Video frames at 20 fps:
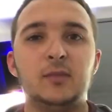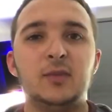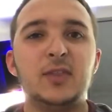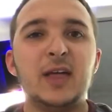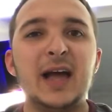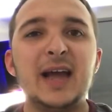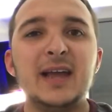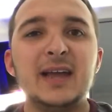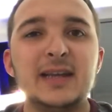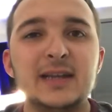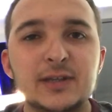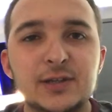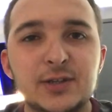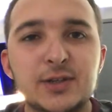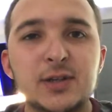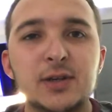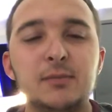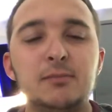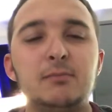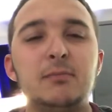That
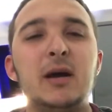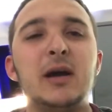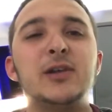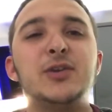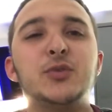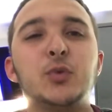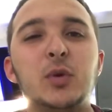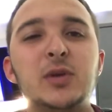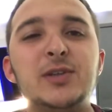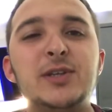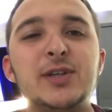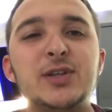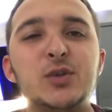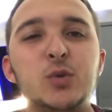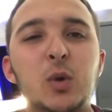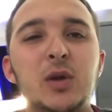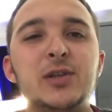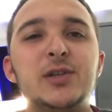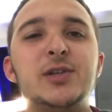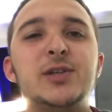is my
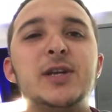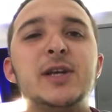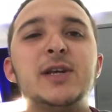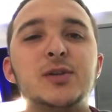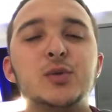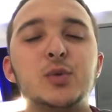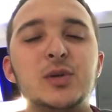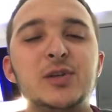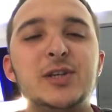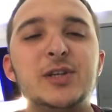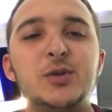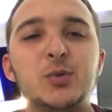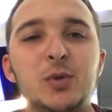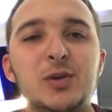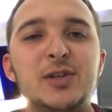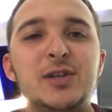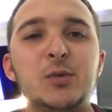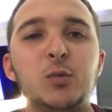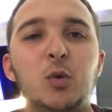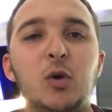
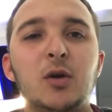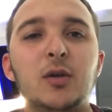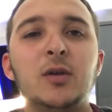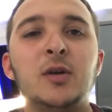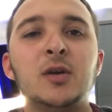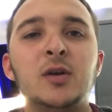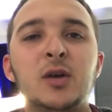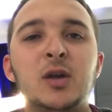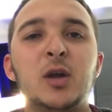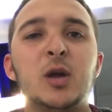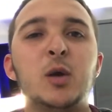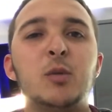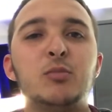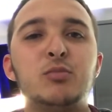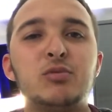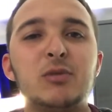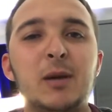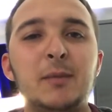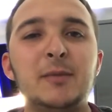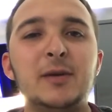2020-2021
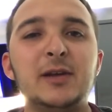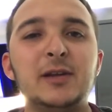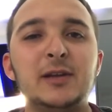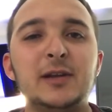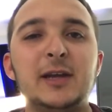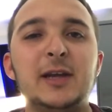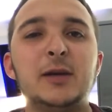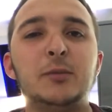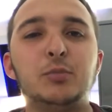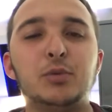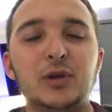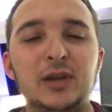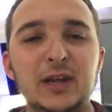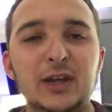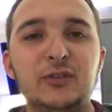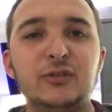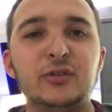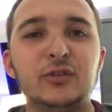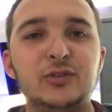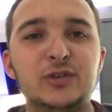Premier League
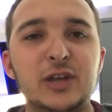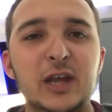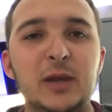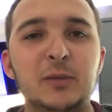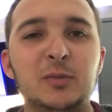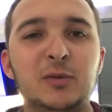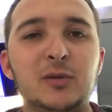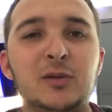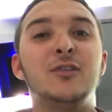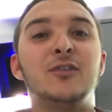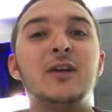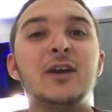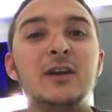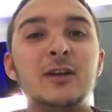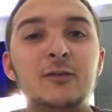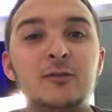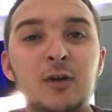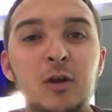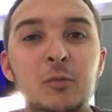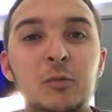prediction table. Thank
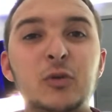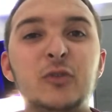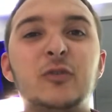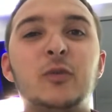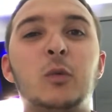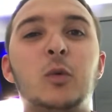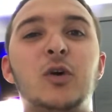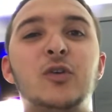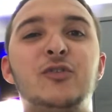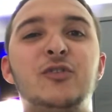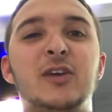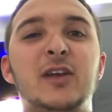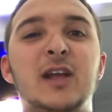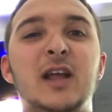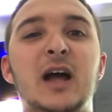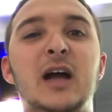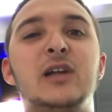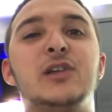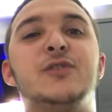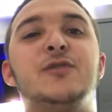you very much for watching,
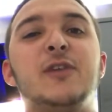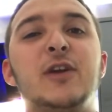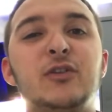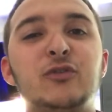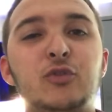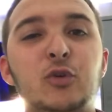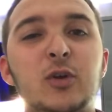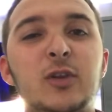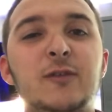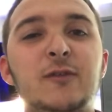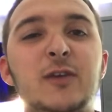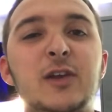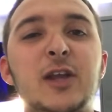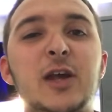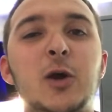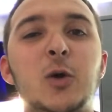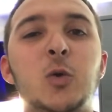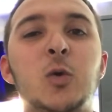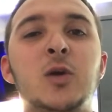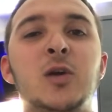guys. If you enjoyed the
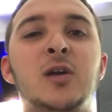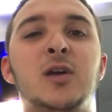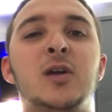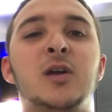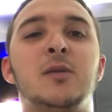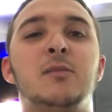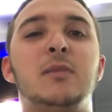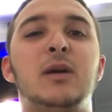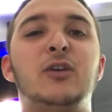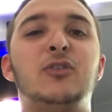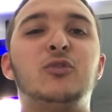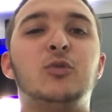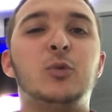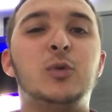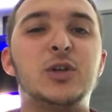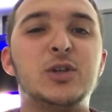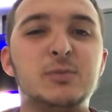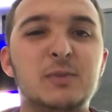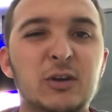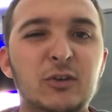video, make sure
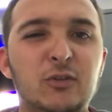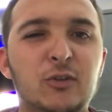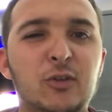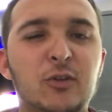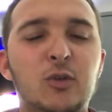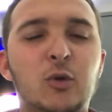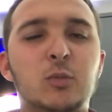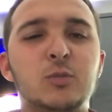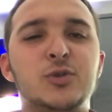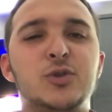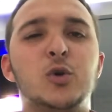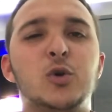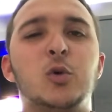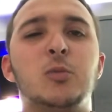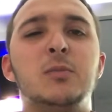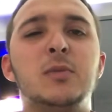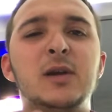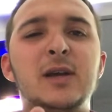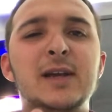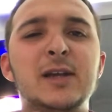you smash the thumbs
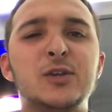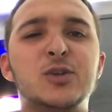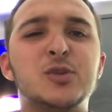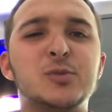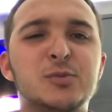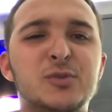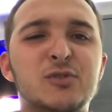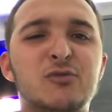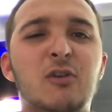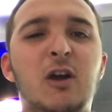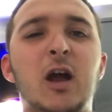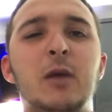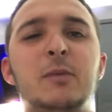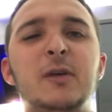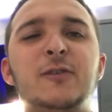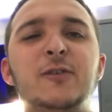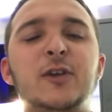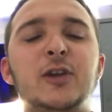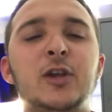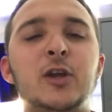up, hit subscribe
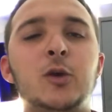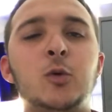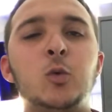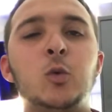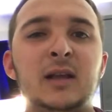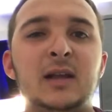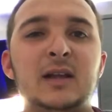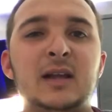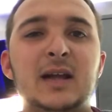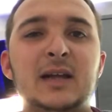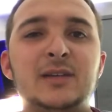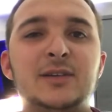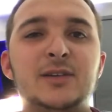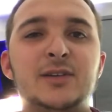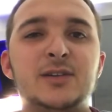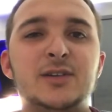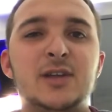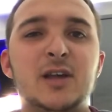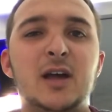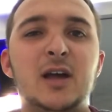if you're new,
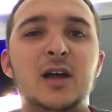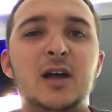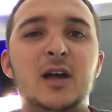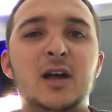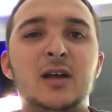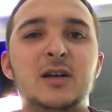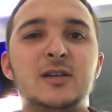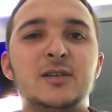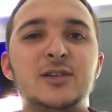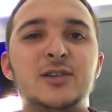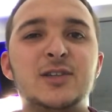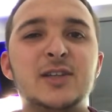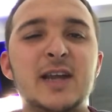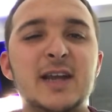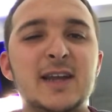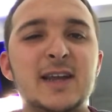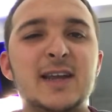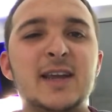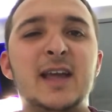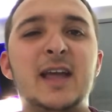and take
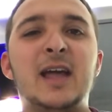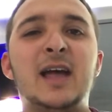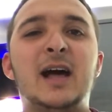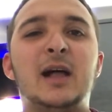care.